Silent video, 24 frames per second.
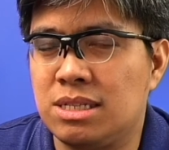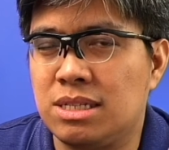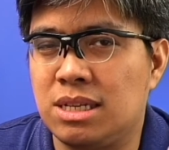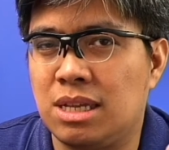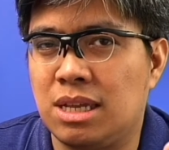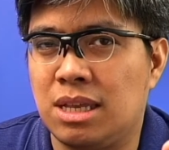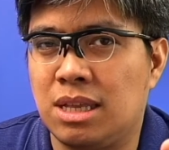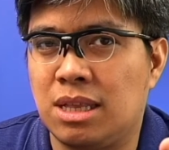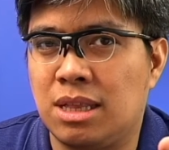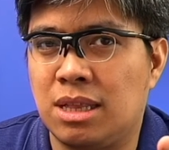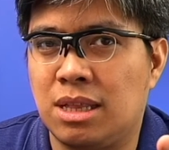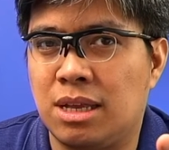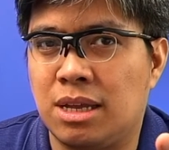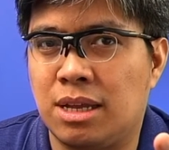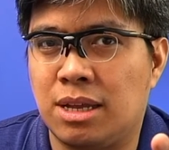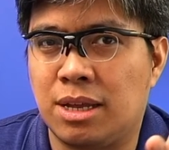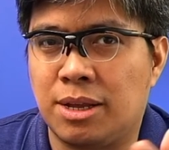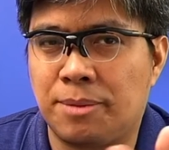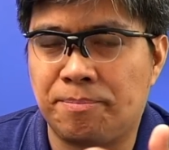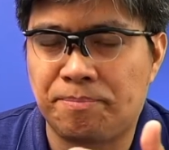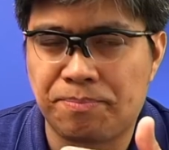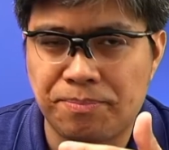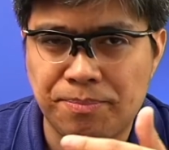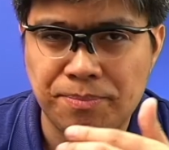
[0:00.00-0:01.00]
in
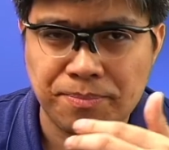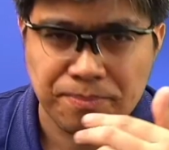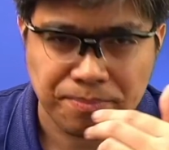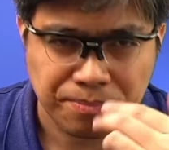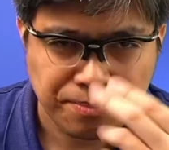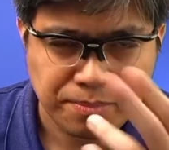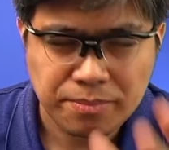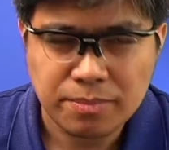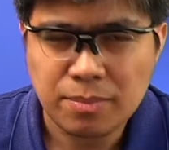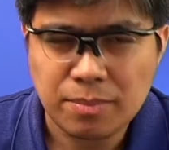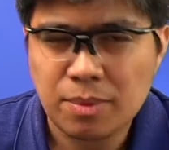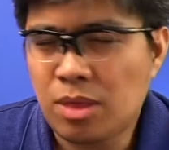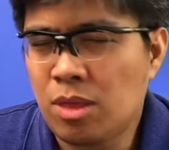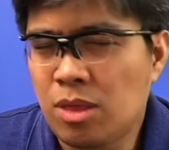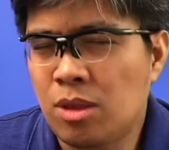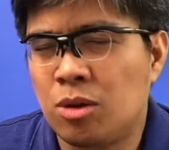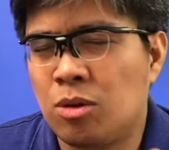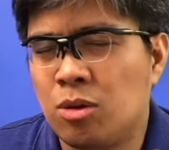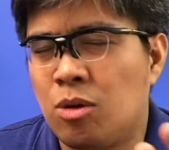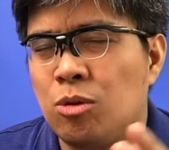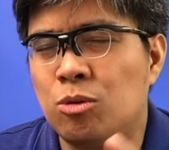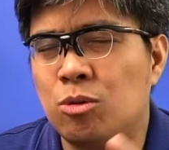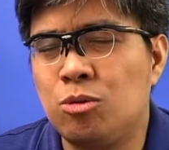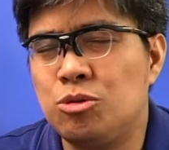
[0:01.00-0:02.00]
the
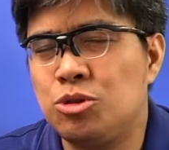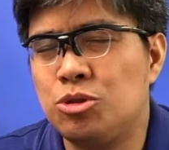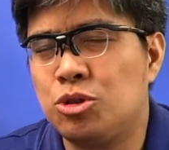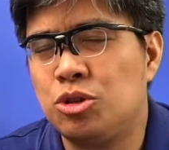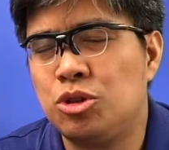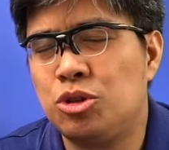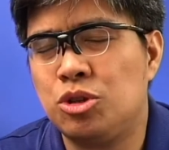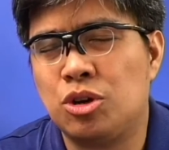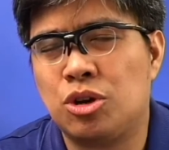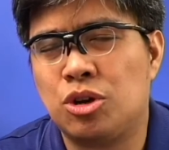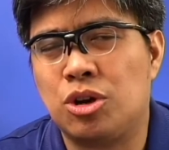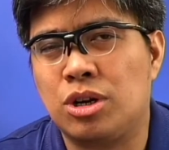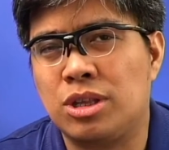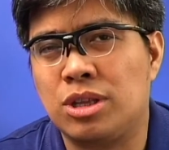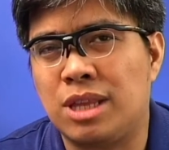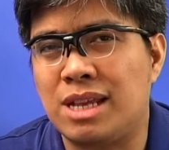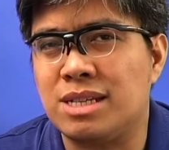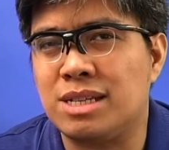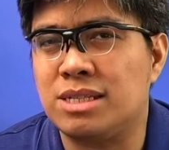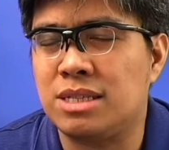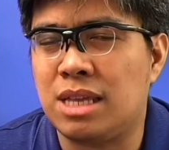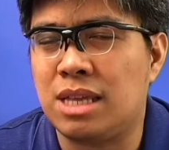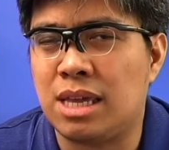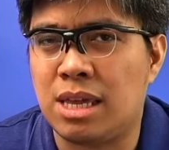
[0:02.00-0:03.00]
conclusion, you're
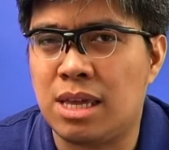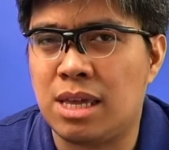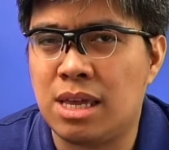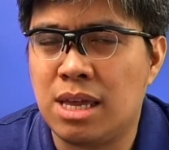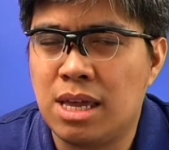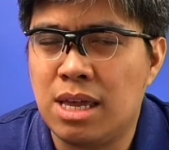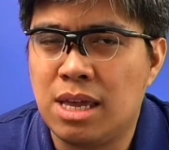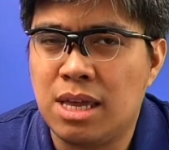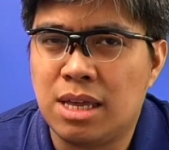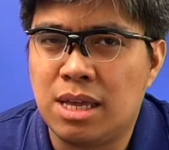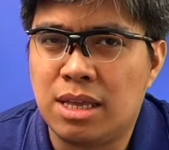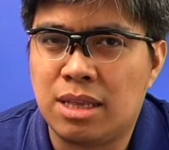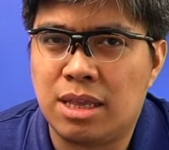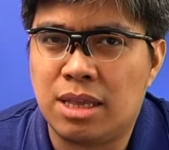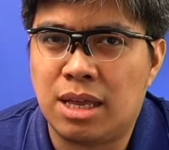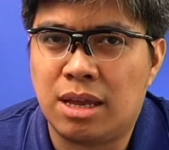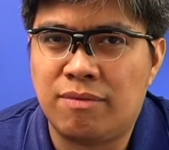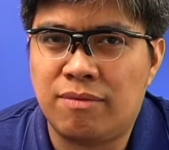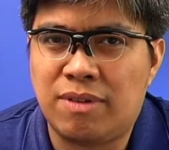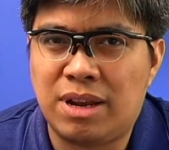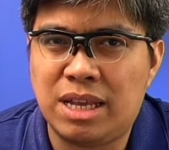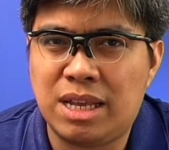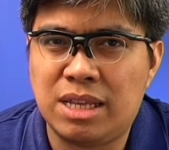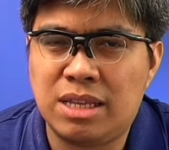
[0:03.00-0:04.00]
testing the
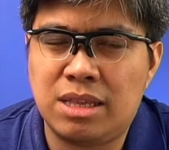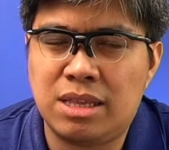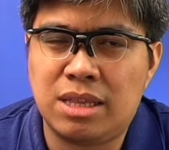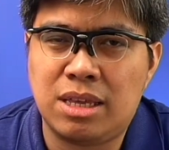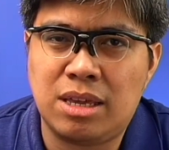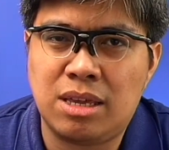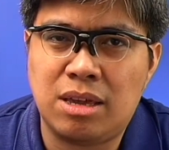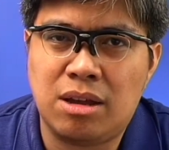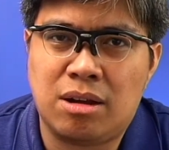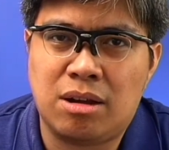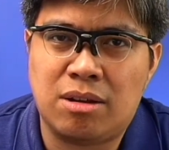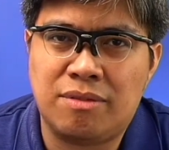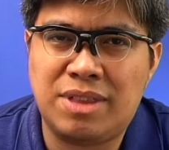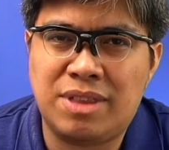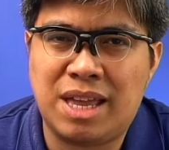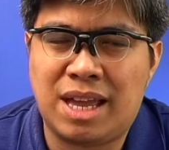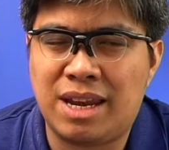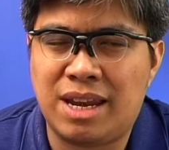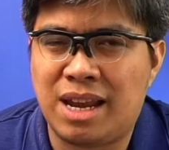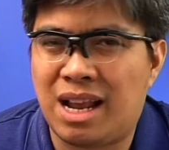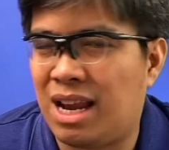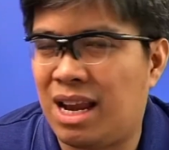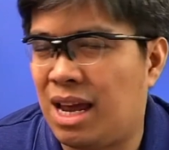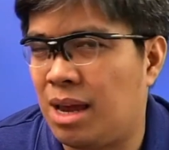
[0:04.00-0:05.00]
validity of the
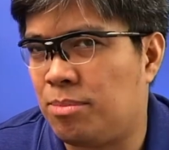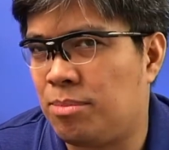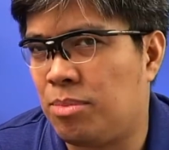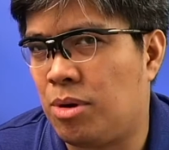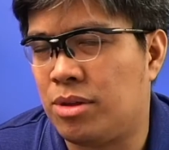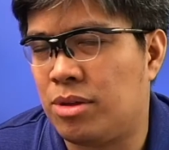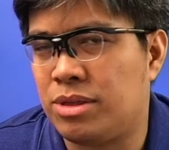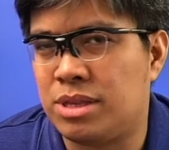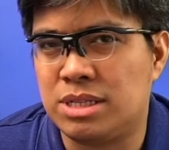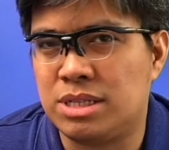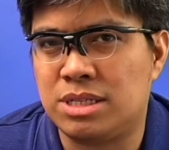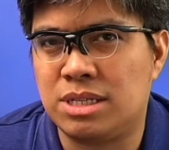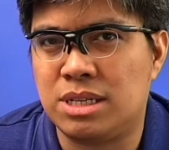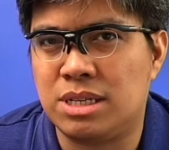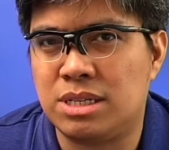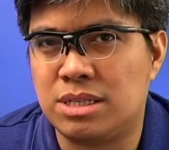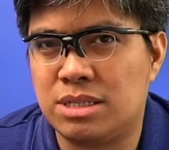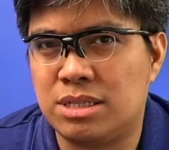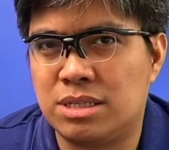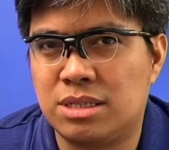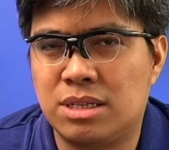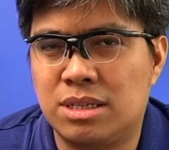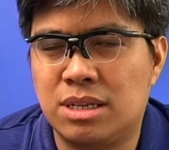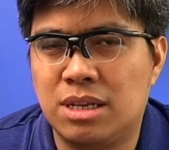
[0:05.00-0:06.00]
null
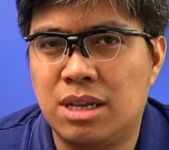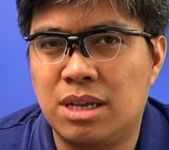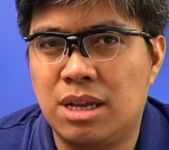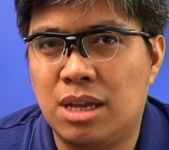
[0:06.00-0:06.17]
hypothesis.